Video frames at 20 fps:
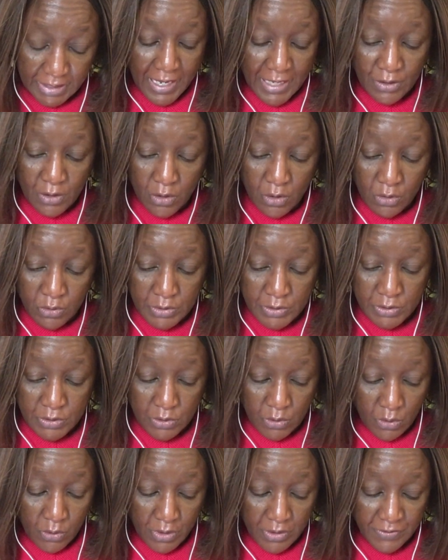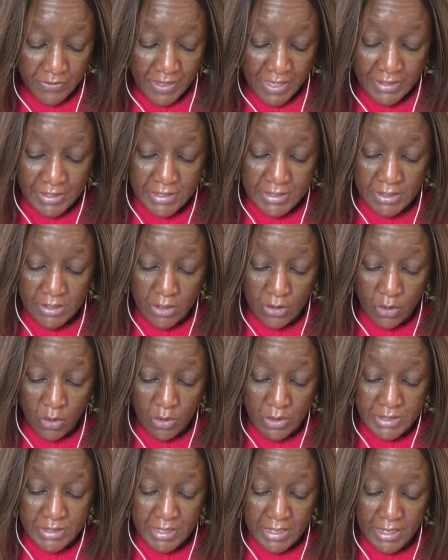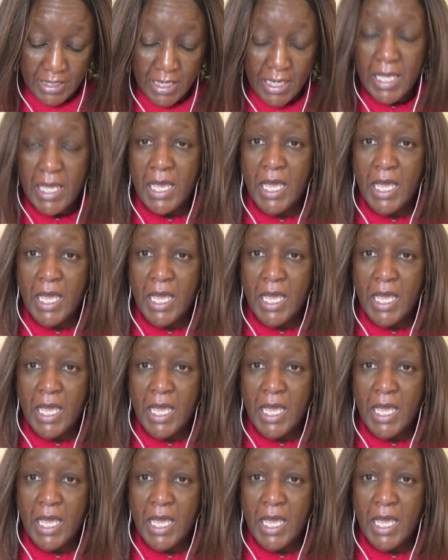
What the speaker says: and also that is causing